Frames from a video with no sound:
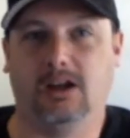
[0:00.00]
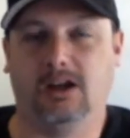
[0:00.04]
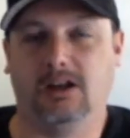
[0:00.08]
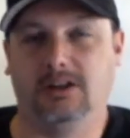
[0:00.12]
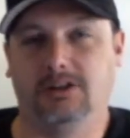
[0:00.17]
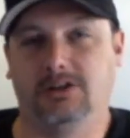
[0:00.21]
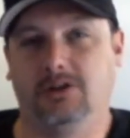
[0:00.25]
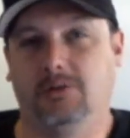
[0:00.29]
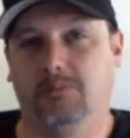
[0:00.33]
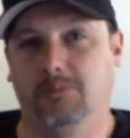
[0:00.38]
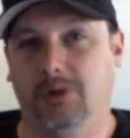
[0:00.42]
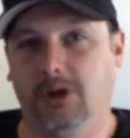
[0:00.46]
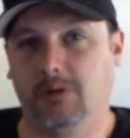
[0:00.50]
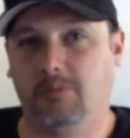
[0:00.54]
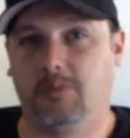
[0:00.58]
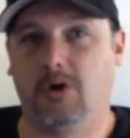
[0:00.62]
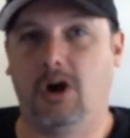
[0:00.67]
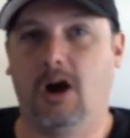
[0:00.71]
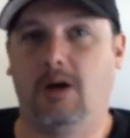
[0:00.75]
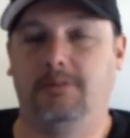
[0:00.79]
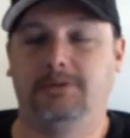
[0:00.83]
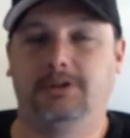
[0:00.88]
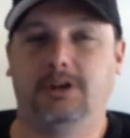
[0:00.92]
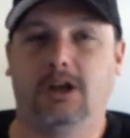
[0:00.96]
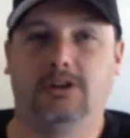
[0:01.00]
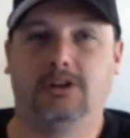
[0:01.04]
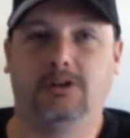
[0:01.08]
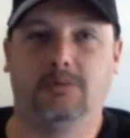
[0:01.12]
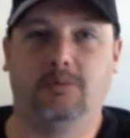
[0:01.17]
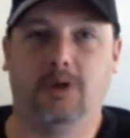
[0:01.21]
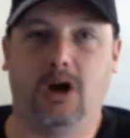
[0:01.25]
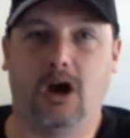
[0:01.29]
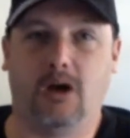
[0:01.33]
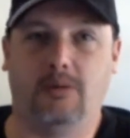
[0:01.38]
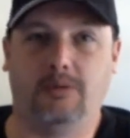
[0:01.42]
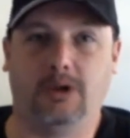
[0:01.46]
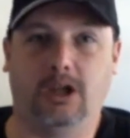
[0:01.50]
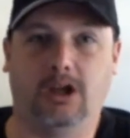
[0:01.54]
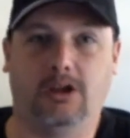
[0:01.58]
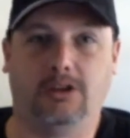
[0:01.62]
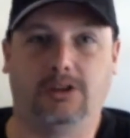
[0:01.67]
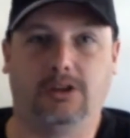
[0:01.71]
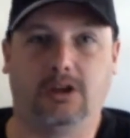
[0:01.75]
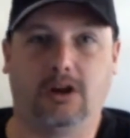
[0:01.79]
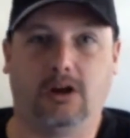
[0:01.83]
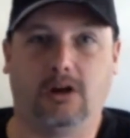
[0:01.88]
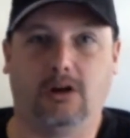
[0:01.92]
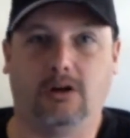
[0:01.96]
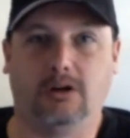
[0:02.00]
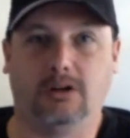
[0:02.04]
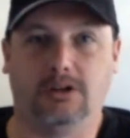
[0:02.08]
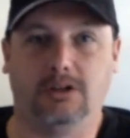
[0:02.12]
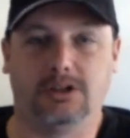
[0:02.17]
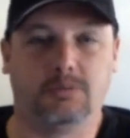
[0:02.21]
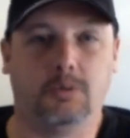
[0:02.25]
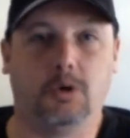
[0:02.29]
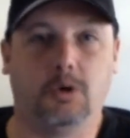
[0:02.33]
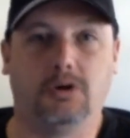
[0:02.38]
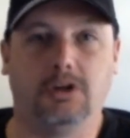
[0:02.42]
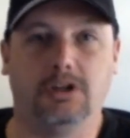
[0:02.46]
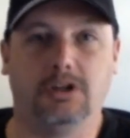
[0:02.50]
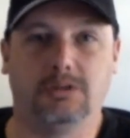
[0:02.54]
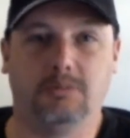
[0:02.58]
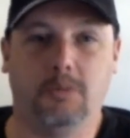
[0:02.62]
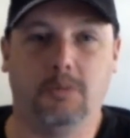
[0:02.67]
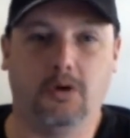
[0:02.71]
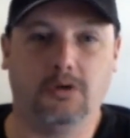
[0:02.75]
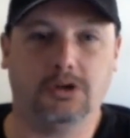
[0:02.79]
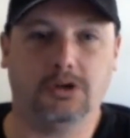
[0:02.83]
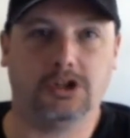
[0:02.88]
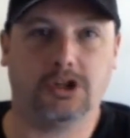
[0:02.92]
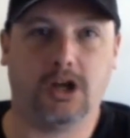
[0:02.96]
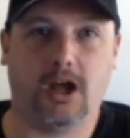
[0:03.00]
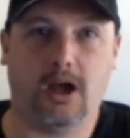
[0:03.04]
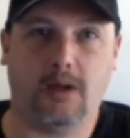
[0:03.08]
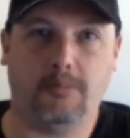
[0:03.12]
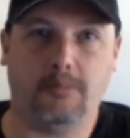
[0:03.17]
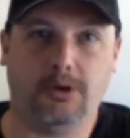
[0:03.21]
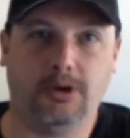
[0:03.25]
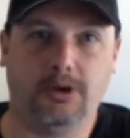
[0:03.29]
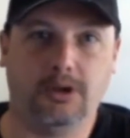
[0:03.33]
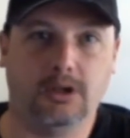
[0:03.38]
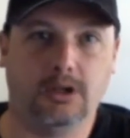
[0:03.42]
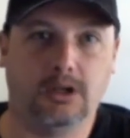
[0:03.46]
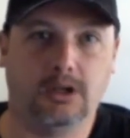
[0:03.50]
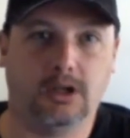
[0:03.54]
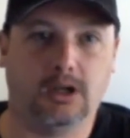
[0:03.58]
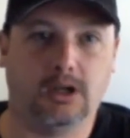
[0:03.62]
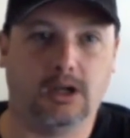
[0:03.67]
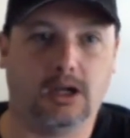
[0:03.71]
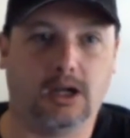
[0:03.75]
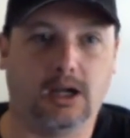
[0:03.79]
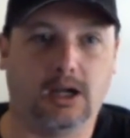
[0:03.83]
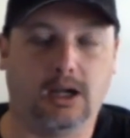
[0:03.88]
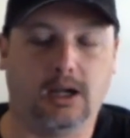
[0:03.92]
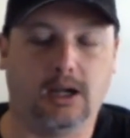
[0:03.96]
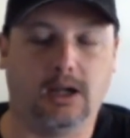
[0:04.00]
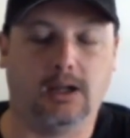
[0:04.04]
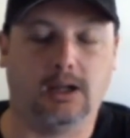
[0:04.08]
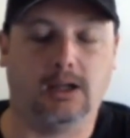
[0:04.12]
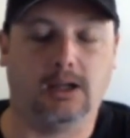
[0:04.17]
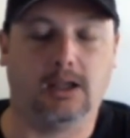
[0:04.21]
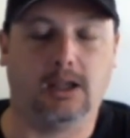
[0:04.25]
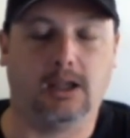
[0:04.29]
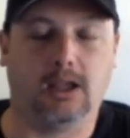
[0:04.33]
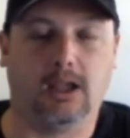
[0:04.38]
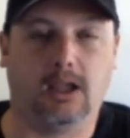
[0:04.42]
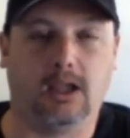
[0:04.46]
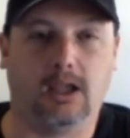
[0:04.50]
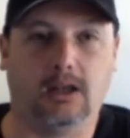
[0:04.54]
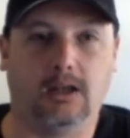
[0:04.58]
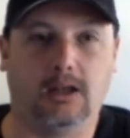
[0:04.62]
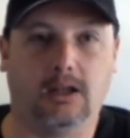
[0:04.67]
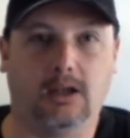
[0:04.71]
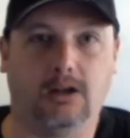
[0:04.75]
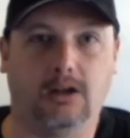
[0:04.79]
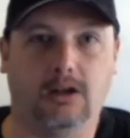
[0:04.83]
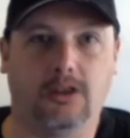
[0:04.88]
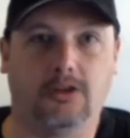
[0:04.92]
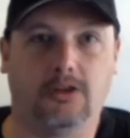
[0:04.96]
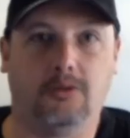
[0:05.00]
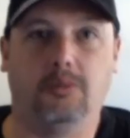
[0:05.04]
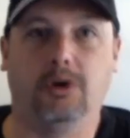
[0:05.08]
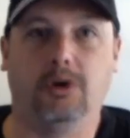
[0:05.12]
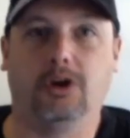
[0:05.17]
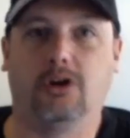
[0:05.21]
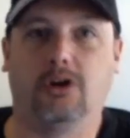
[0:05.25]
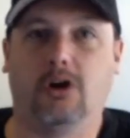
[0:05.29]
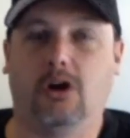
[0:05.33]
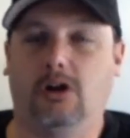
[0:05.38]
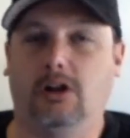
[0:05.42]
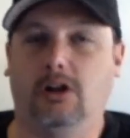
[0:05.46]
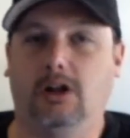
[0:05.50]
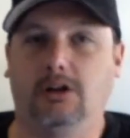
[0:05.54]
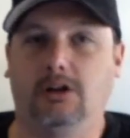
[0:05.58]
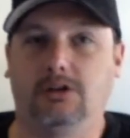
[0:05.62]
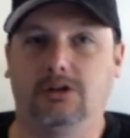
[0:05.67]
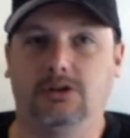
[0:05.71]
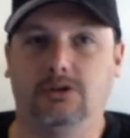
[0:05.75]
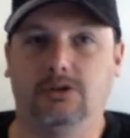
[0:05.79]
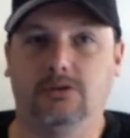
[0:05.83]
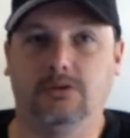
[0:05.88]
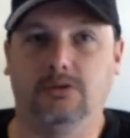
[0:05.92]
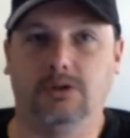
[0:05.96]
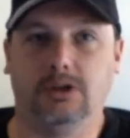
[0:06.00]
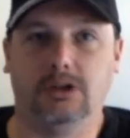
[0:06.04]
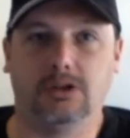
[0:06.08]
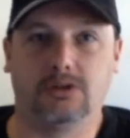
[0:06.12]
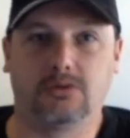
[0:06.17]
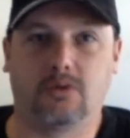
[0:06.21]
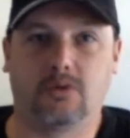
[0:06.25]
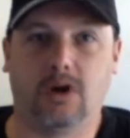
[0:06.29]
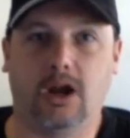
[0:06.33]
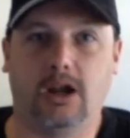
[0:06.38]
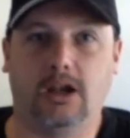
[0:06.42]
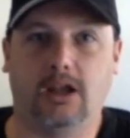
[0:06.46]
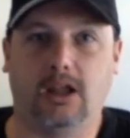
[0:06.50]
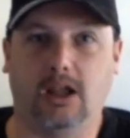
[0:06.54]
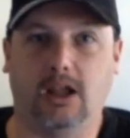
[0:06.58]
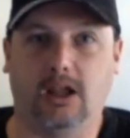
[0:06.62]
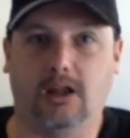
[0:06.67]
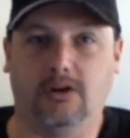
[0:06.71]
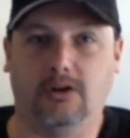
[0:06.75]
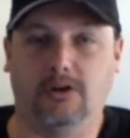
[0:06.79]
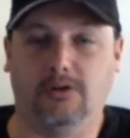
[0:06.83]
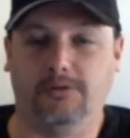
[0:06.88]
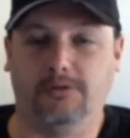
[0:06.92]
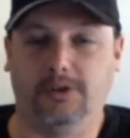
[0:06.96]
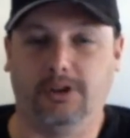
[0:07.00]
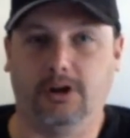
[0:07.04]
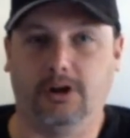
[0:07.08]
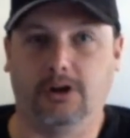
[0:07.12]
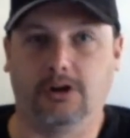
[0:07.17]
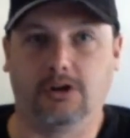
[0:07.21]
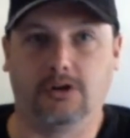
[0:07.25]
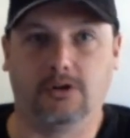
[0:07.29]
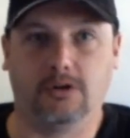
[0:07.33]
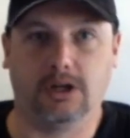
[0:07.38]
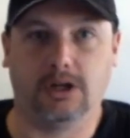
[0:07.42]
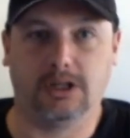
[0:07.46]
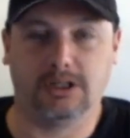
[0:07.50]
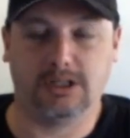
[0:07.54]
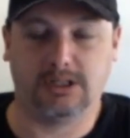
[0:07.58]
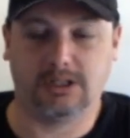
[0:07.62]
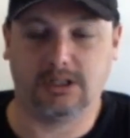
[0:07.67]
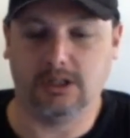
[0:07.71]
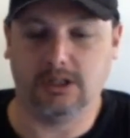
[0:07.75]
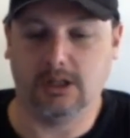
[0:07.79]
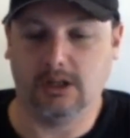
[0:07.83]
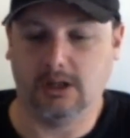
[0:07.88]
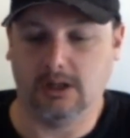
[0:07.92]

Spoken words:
So big props out to Bobby out there in Smokey Smoke Shop. And another big call out to his right hand over there, Chris.